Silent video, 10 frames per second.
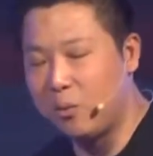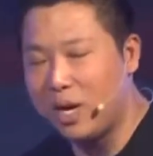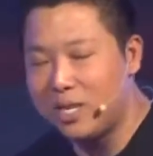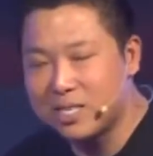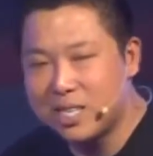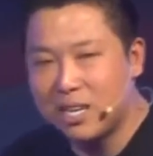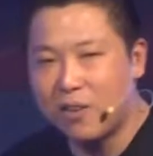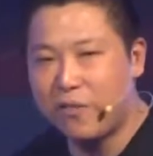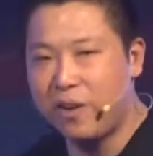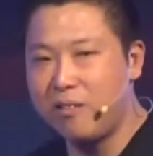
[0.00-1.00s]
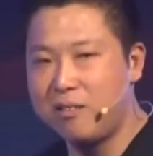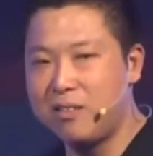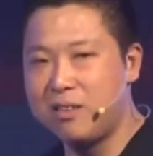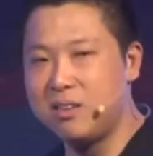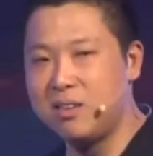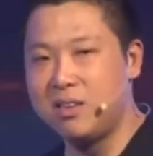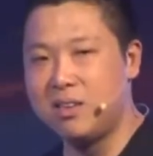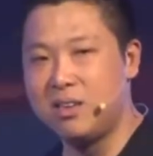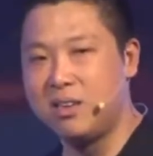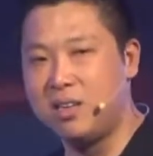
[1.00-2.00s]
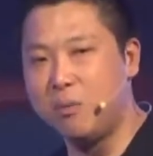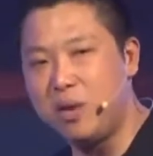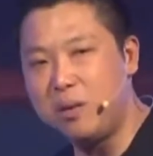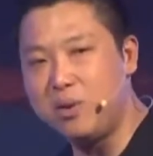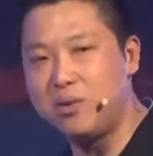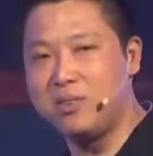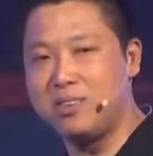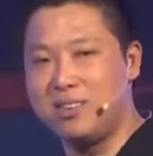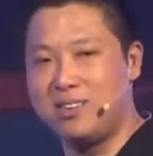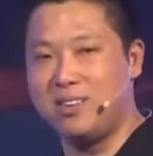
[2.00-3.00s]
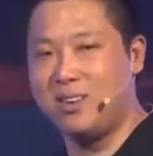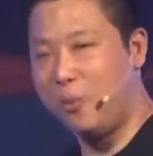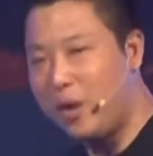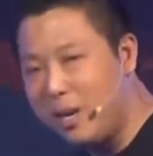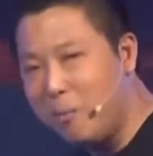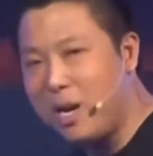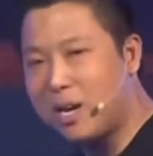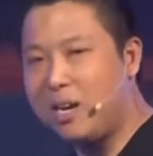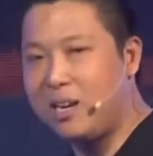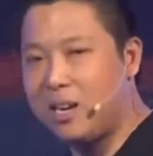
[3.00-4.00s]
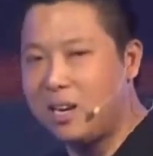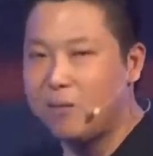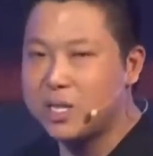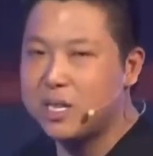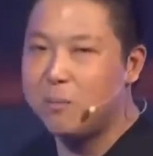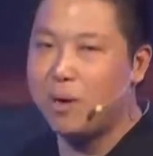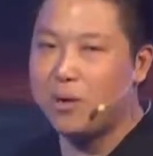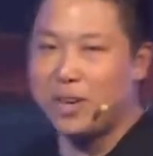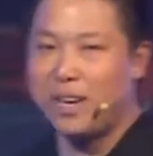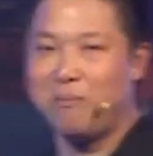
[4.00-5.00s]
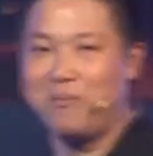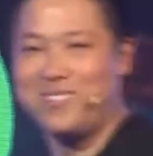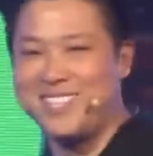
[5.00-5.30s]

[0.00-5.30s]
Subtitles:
when the startup fail, they blame you. When they make it, they never say about your name.